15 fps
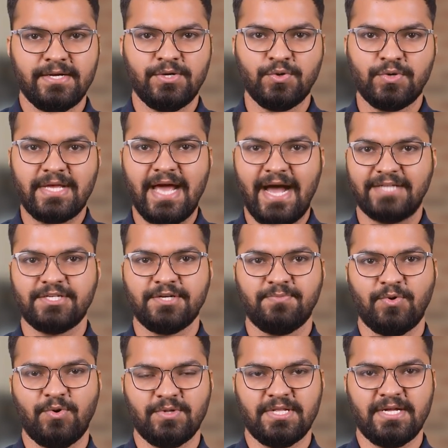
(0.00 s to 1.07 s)
to catch up
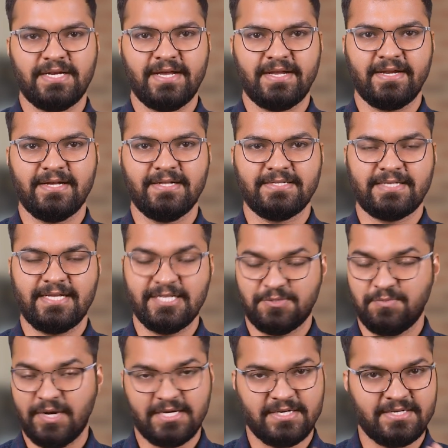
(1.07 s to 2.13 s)
on the technical skills.
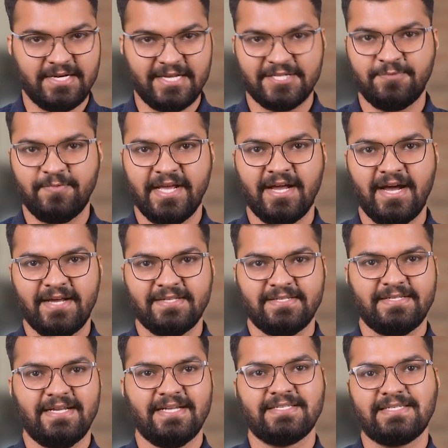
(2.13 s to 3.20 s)
But trust me,
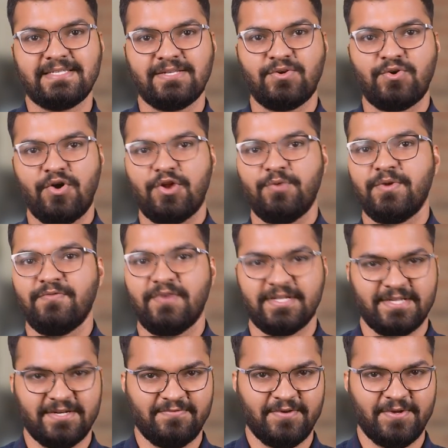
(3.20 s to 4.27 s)
guys, it's gonna be worth
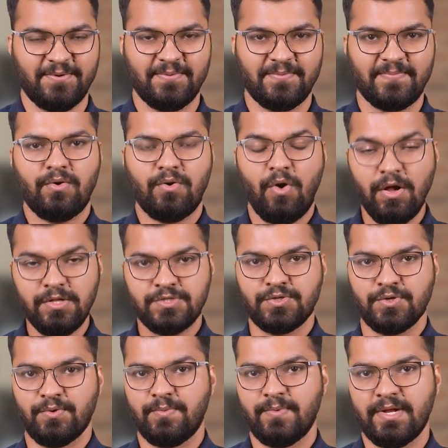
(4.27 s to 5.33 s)
it for you.
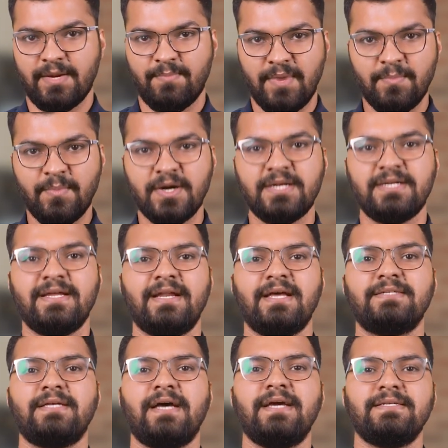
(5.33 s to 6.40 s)
Also, remember data
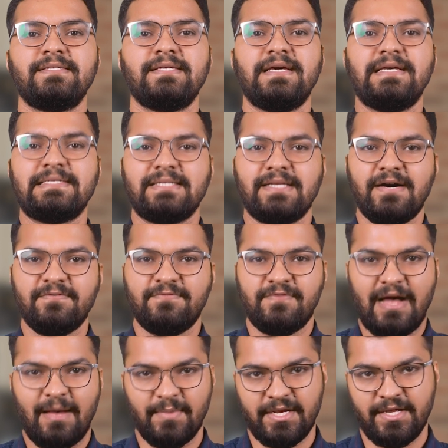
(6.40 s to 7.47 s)
science is a
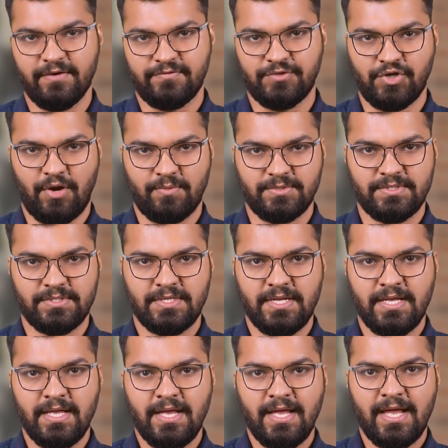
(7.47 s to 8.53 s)
family of jobs.
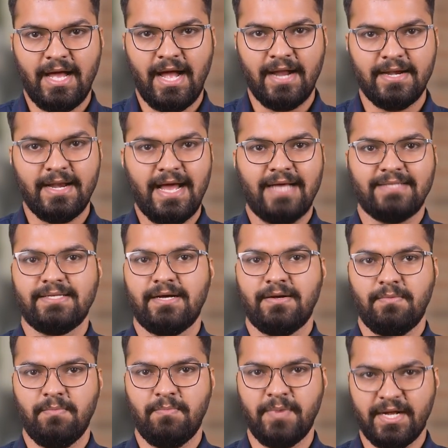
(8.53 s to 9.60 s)
And as a
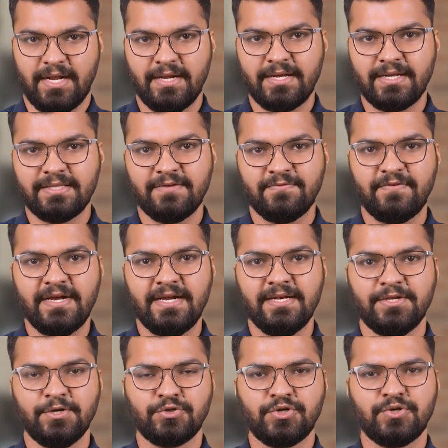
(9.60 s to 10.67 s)
beginner in the field,
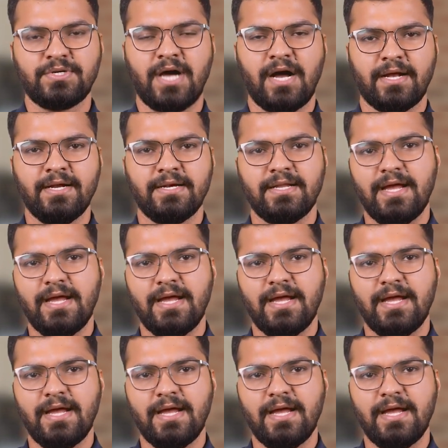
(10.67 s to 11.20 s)
you should target